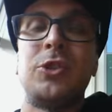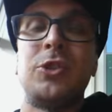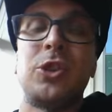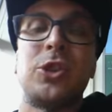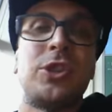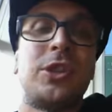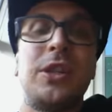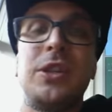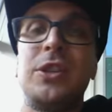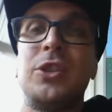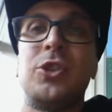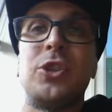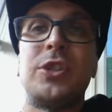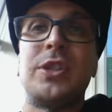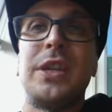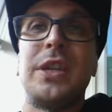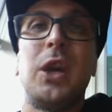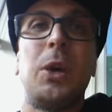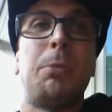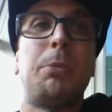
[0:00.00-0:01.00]
just
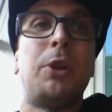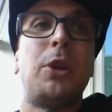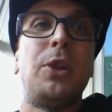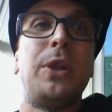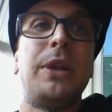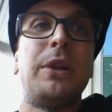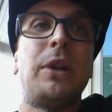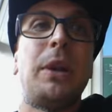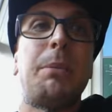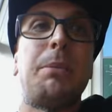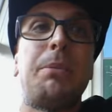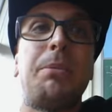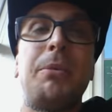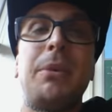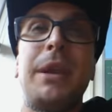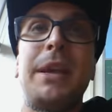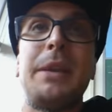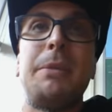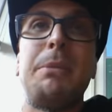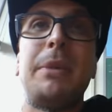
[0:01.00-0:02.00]
to help clear up
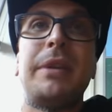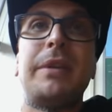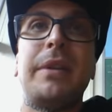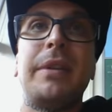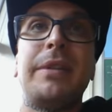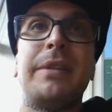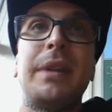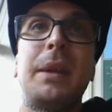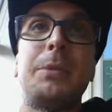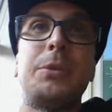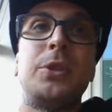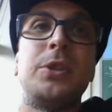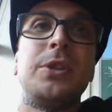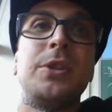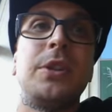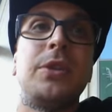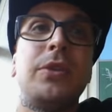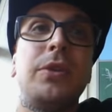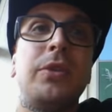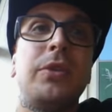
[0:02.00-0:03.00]
any
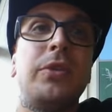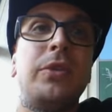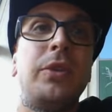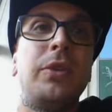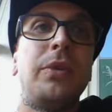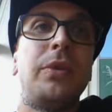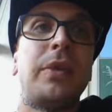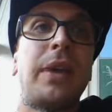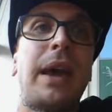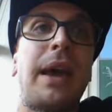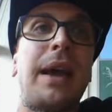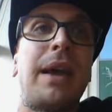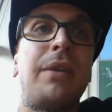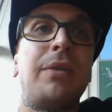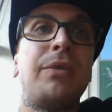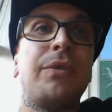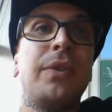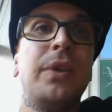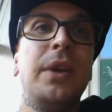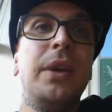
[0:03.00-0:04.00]
misconceptions that those students
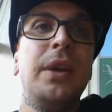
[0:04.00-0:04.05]
have.